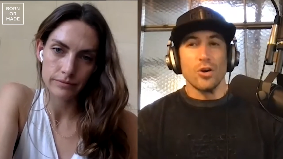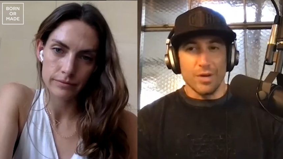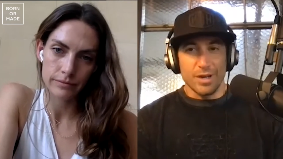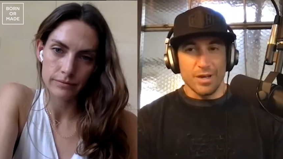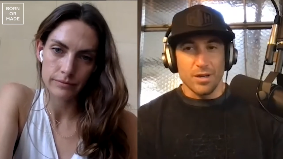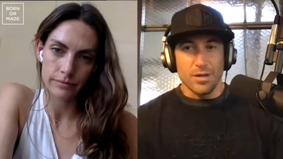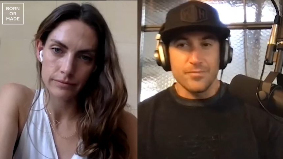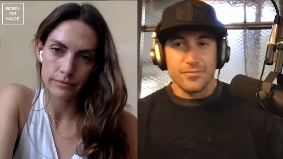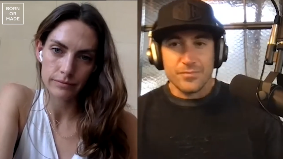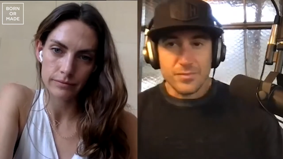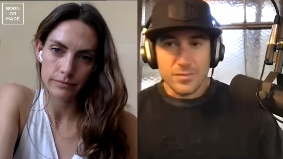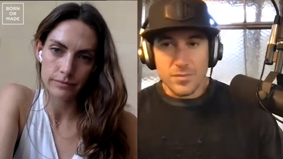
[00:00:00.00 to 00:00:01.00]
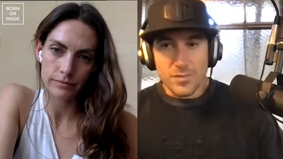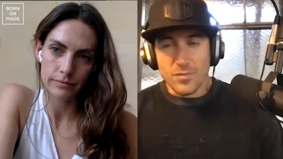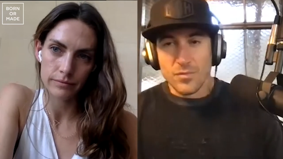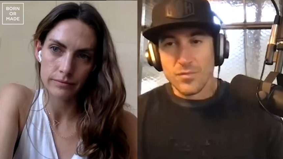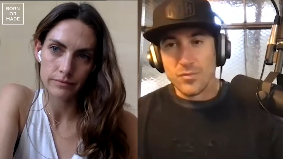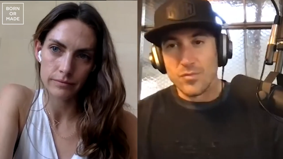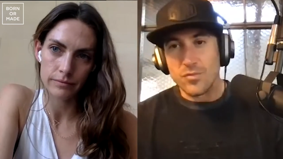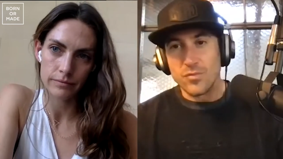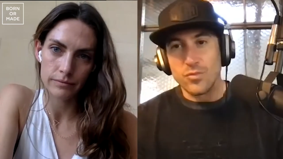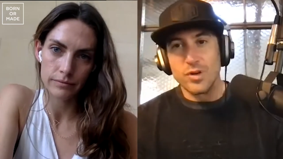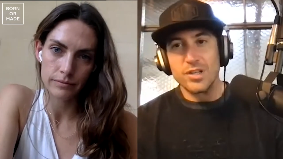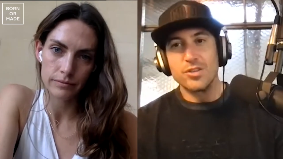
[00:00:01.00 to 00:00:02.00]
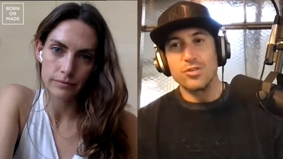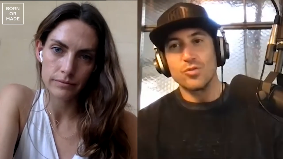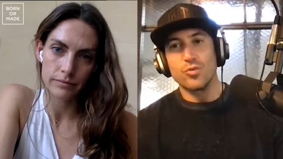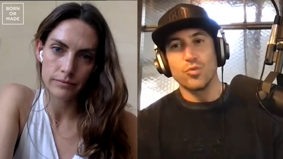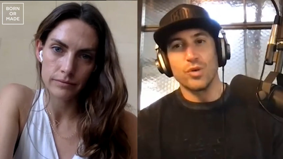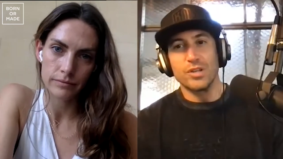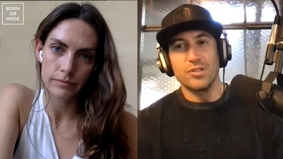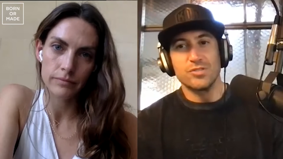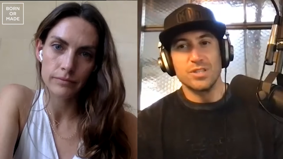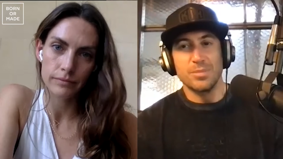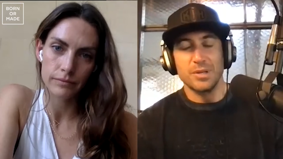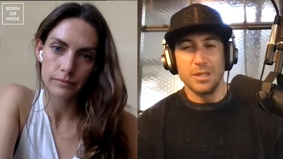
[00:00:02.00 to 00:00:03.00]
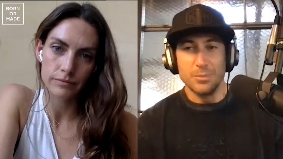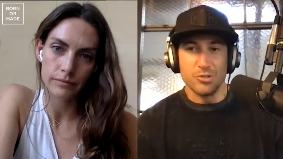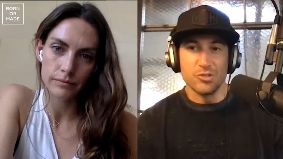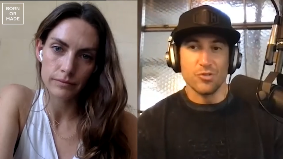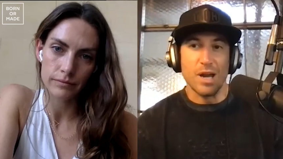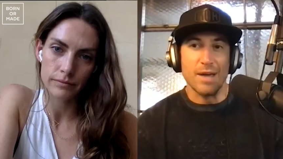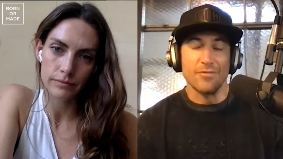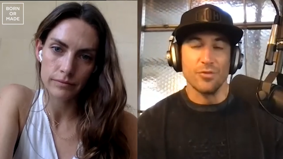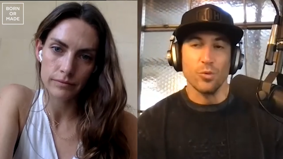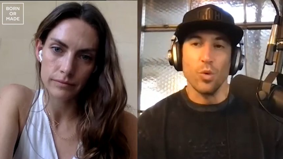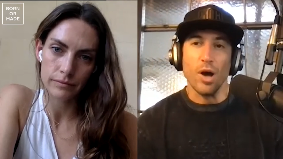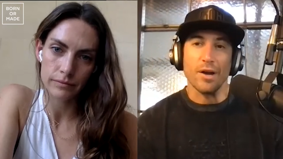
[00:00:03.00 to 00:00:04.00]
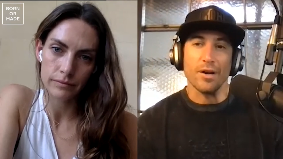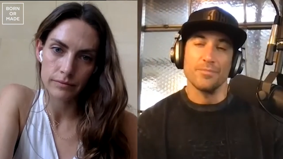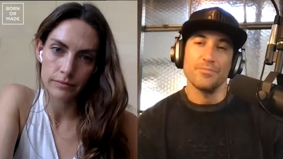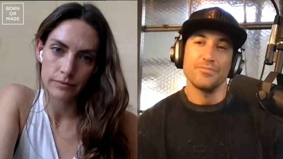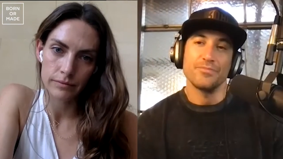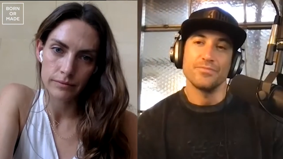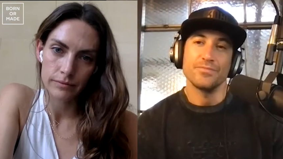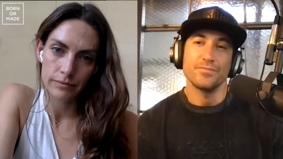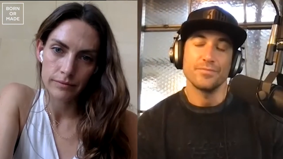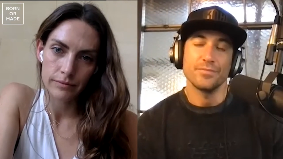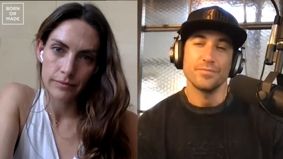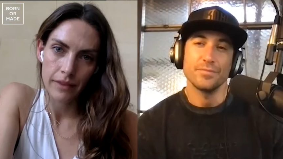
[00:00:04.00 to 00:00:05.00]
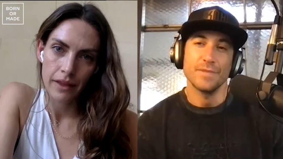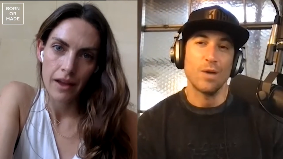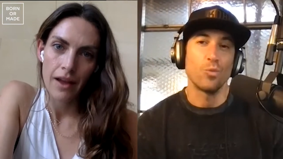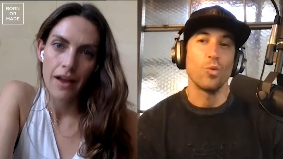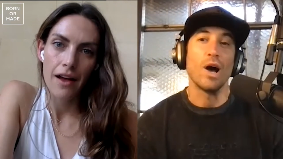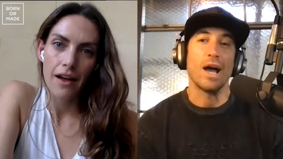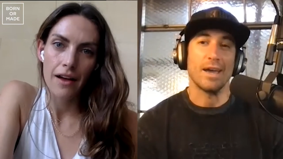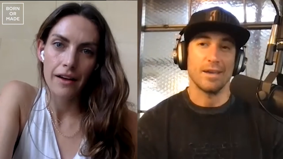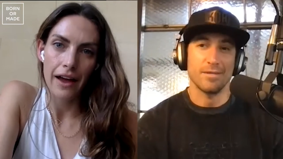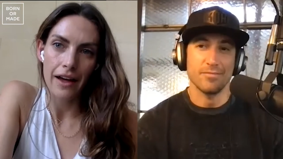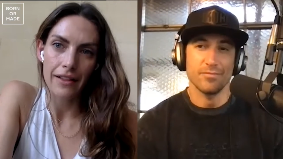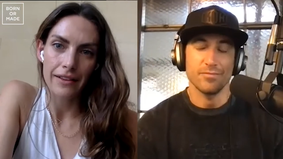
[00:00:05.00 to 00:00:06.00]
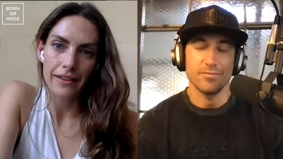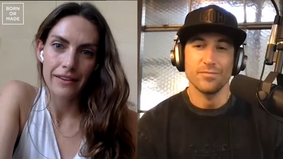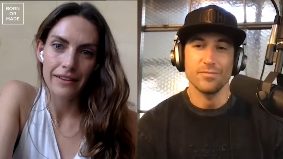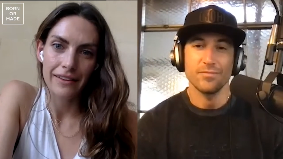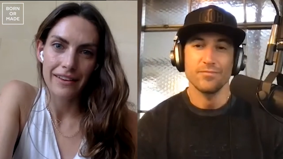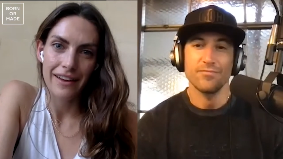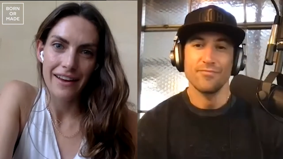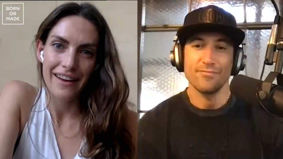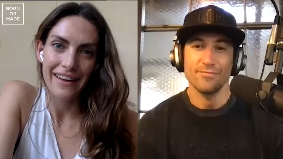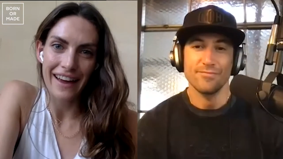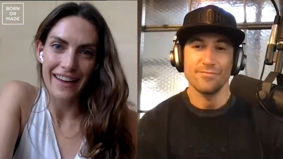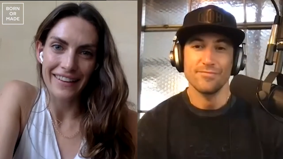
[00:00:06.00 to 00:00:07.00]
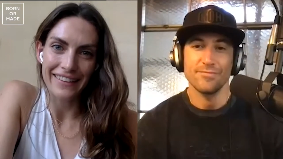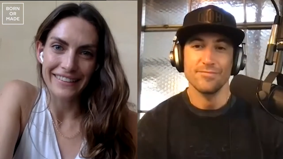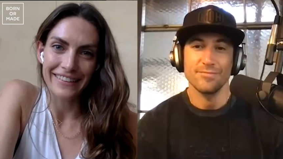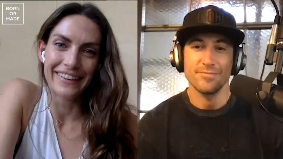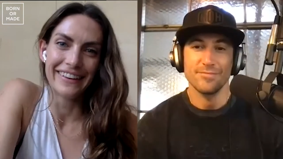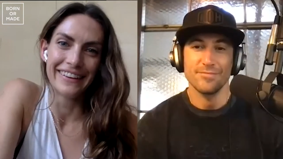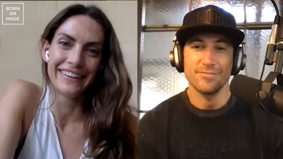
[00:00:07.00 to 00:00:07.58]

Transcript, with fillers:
Speaker 1: arena, what do you what do you typically prescribe for water, and why? A
Speaker 2: gallon, a gallon,